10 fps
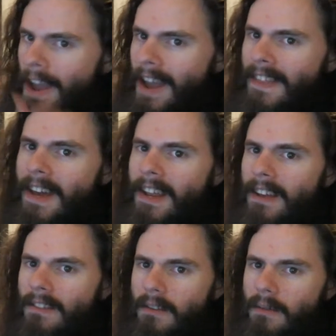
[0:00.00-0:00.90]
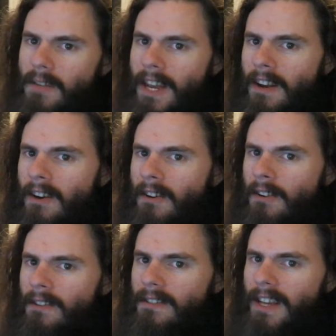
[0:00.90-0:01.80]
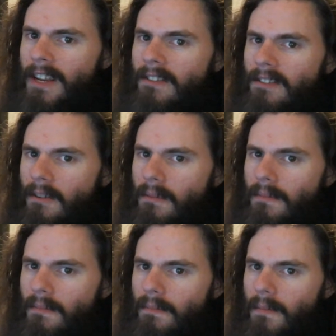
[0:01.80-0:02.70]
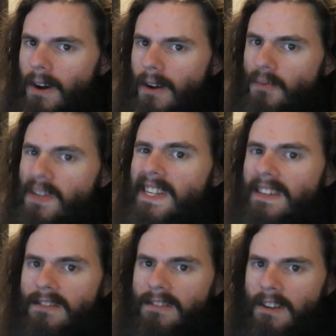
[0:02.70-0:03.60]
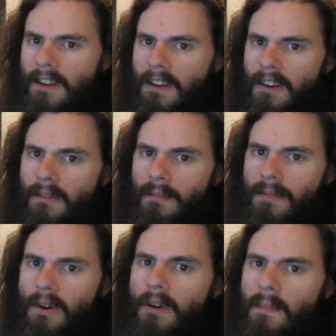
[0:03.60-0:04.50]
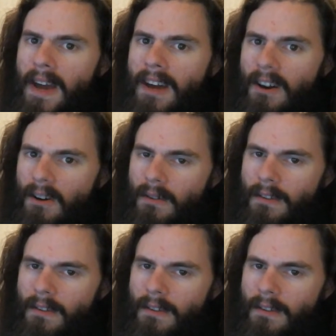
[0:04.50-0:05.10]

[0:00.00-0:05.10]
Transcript: And that is Lieutenant Colonel Dennis uh, Redis Prokopenko.